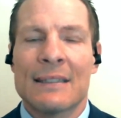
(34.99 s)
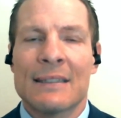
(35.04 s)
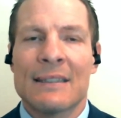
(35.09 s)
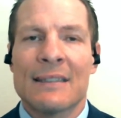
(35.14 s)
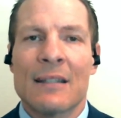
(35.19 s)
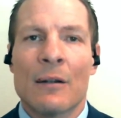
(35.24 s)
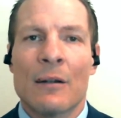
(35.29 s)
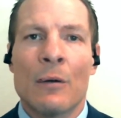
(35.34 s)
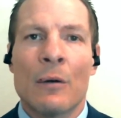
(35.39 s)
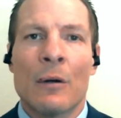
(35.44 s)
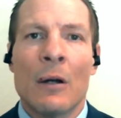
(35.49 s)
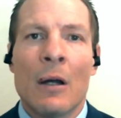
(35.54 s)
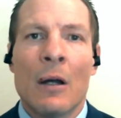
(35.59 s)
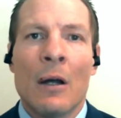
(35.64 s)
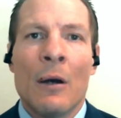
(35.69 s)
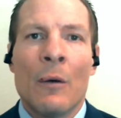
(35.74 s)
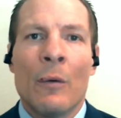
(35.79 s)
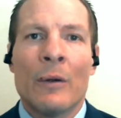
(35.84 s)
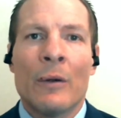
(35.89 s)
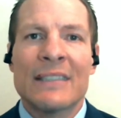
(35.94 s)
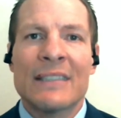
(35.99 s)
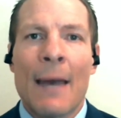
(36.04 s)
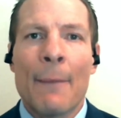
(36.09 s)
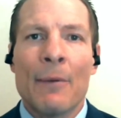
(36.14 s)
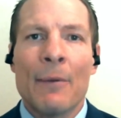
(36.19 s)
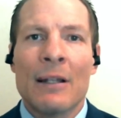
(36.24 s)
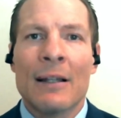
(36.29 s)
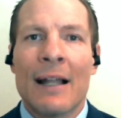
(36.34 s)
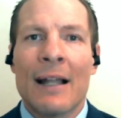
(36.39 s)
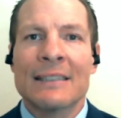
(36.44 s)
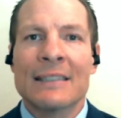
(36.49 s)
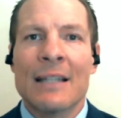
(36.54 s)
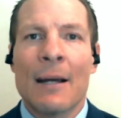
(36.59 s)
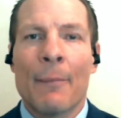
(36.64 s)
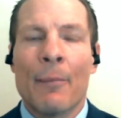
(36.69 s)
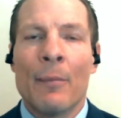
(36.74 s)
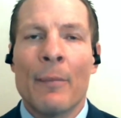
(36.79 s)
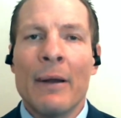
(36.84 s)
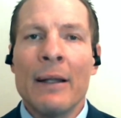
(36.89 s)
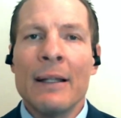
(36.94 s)
And so what's happened in the last
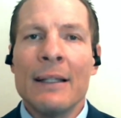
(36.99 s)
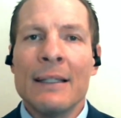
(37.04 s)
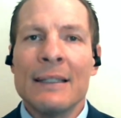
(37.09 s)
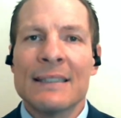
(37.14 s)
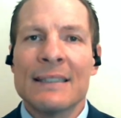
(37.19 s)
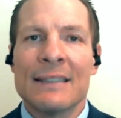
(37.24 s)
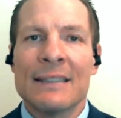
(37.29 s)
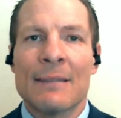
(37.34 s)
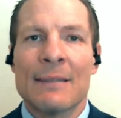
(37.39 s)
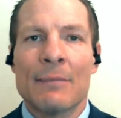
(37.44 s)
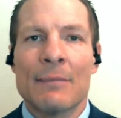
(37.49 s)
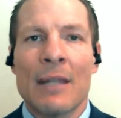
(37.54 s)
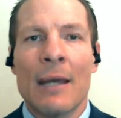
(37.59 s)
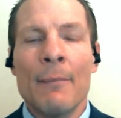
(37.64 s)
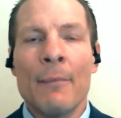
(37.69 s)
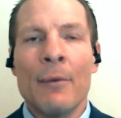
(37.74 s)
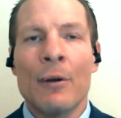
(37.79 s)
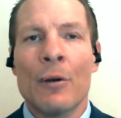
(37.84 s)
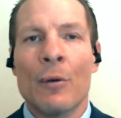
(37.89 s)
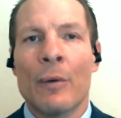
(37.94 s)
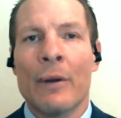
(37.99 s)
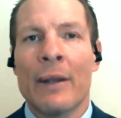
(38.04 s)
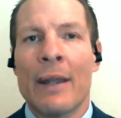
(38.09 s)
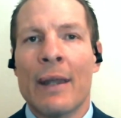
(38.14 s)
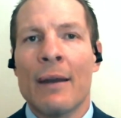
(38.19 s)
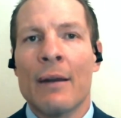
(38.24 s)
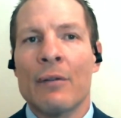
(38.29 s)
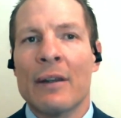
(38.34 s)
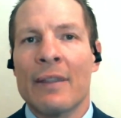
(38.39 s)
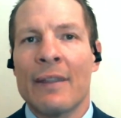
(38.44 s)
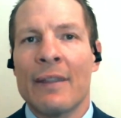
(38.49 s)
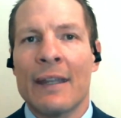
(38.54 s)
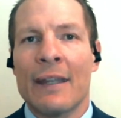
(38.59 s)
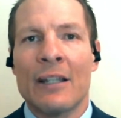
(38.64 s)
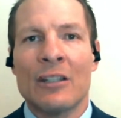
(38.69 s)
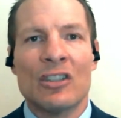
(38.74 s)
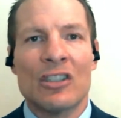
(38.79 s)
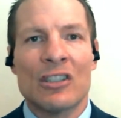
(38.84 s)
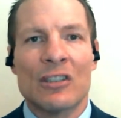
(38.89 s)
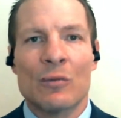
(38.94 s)
couple of months in September, when
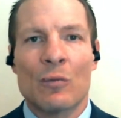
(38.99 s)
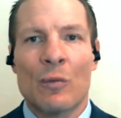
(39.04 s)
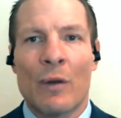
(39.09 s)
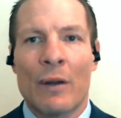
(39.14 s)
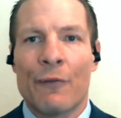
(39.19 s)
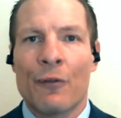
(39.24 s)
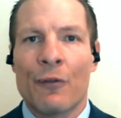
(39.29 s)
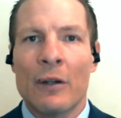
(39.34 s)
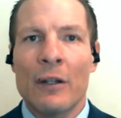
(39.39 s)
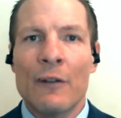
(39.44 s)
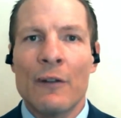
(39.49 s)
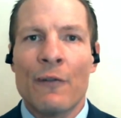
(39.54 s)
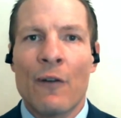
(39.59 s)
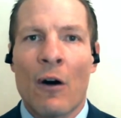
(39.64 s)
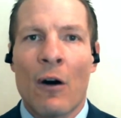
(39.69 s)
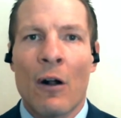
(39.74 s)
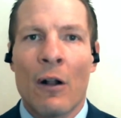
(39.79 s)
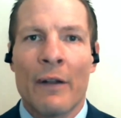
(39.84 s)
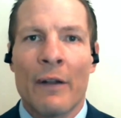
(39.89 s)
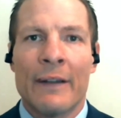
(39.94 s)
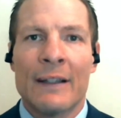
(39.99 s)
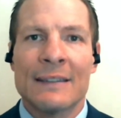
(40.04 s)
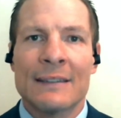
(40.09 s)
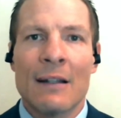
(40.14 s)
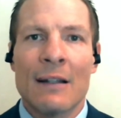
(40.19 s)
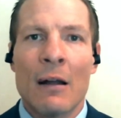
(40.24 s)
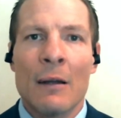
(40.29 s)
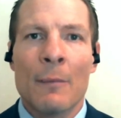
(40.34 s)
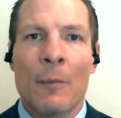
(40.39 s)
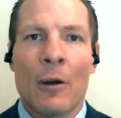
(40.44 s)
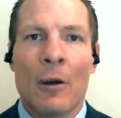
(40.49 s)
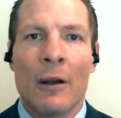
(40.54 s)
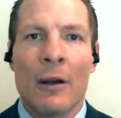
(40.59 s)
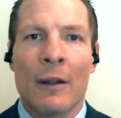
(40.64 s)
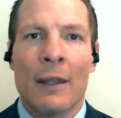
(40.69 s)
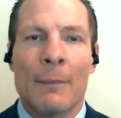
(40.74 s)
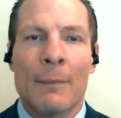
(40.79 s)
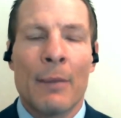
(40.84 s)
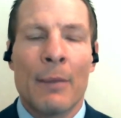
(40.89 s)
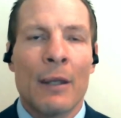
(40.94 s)
everything just went free fall in the stock
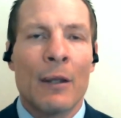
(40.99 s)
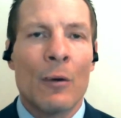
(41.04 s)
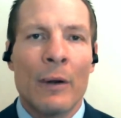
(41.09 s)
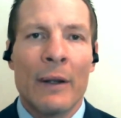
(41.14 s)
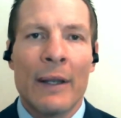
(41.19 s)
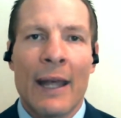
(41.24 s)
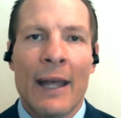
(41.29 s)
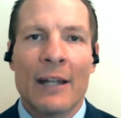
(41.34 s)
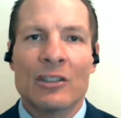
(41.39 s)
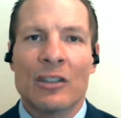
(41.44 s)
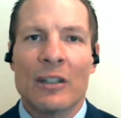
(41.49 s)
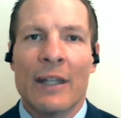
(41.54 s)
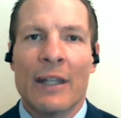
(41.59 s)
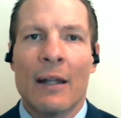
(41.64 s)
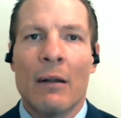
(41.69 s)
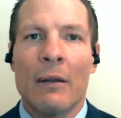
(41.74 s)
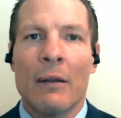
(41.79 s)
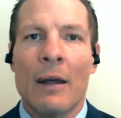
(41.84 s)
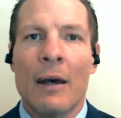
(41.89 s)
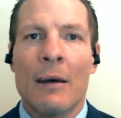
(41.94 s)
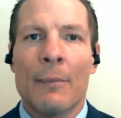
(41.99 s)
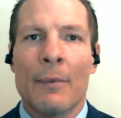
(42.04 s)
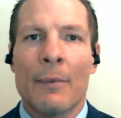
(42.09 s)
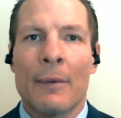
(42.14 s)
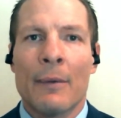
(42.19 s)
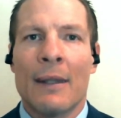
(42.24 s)
market, Bitcoin actually held up.